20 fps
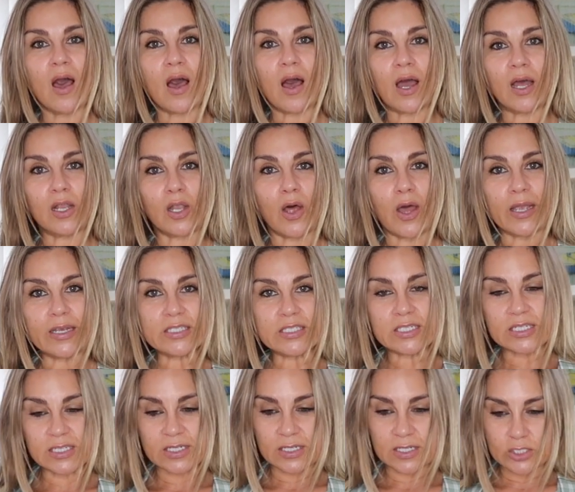I like
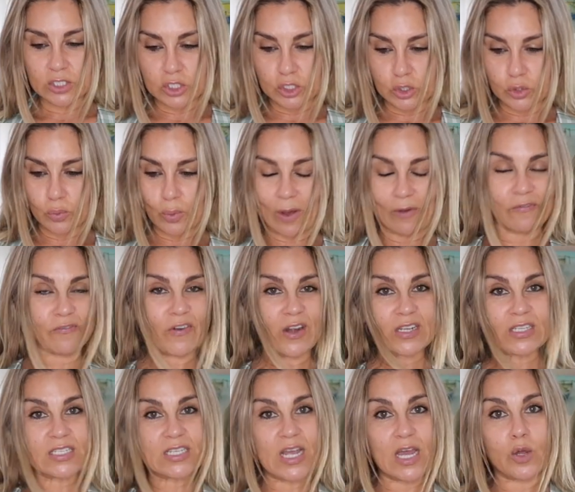to do a
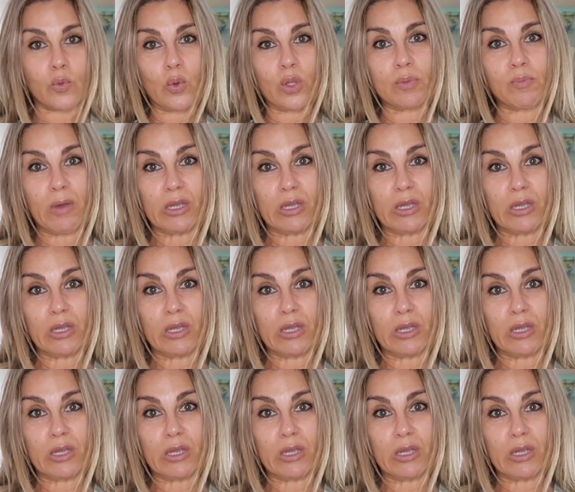front tuck with